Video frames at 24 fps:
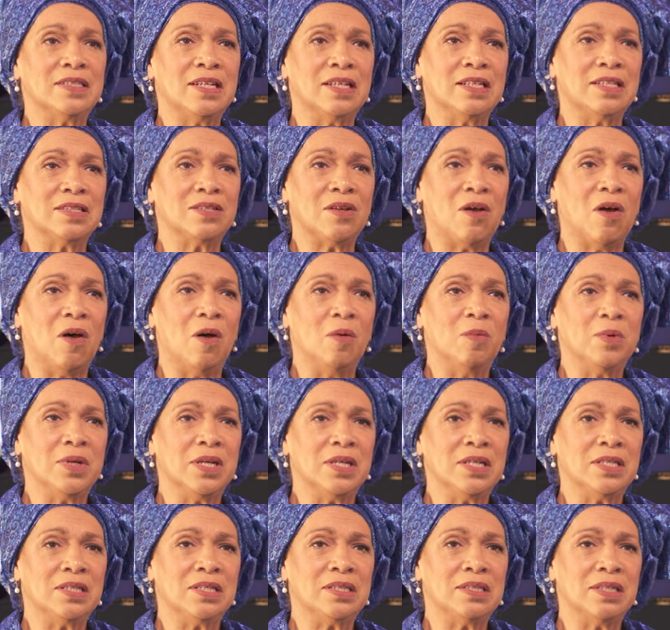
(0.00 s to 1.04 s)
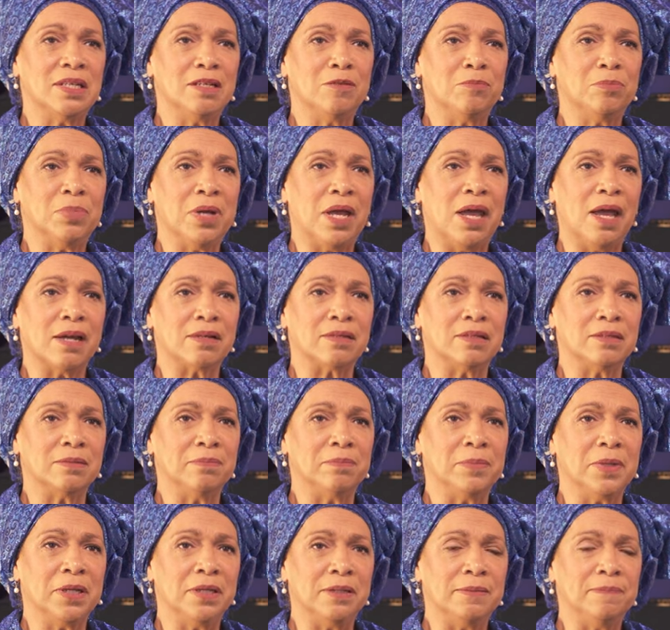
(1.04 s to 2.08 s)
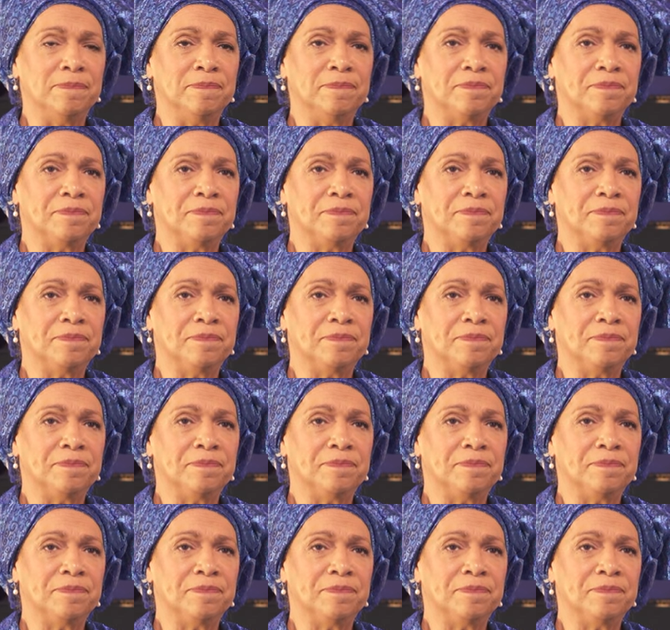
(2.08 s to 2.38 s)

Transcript: that has always impacted me